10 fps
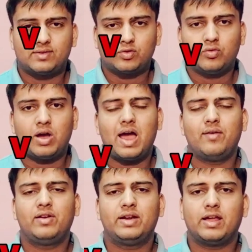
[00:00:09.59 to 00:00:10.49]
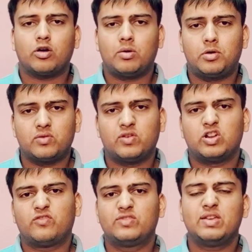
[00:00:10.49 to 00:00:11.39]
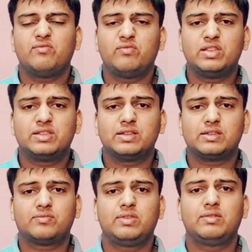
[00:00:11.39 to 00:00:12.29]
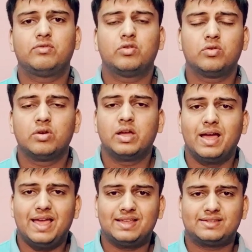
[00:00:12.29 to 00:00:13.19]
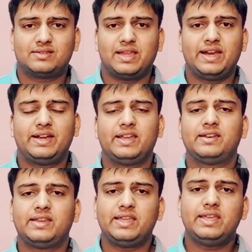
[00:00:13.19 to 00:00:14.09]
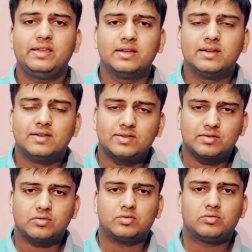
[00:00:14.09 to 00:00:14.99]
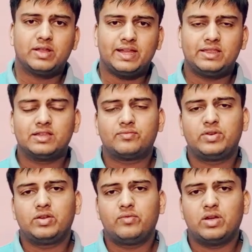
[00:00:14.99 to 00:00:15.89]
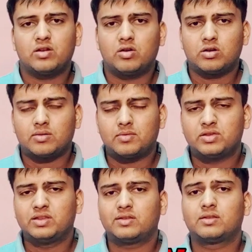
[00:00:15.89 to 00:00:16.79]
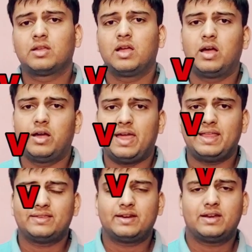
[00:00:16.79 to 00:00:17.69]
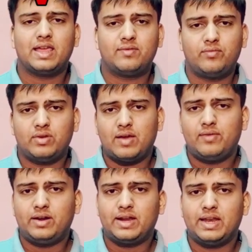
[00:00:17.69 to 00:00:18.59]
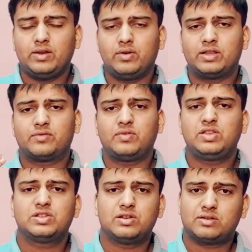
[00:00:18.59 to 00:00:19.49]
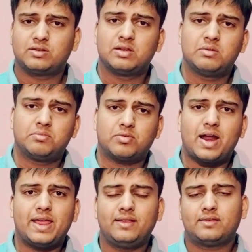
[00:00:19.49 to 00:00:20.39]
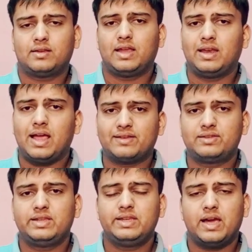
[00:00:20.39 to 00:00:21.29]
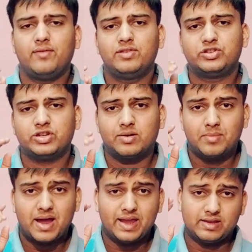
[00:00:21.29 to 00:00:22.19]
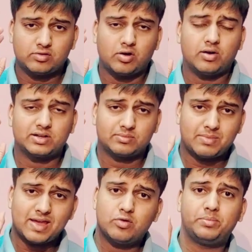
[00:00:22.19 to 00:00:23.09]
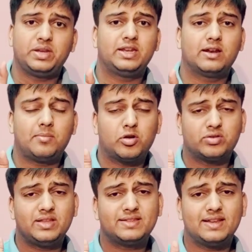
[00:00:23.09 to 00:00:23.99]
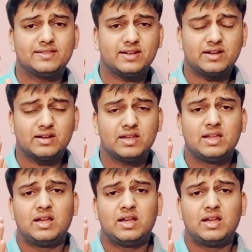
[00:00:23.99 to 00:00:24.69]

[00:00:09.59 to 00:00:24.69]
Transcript: So I will talk about one of them, which is Vivo S18e. So today in this video we are going to talk about this handset. Like, I will tell you its features, price, and lastly I will share my thoughts, my opinion about this handset,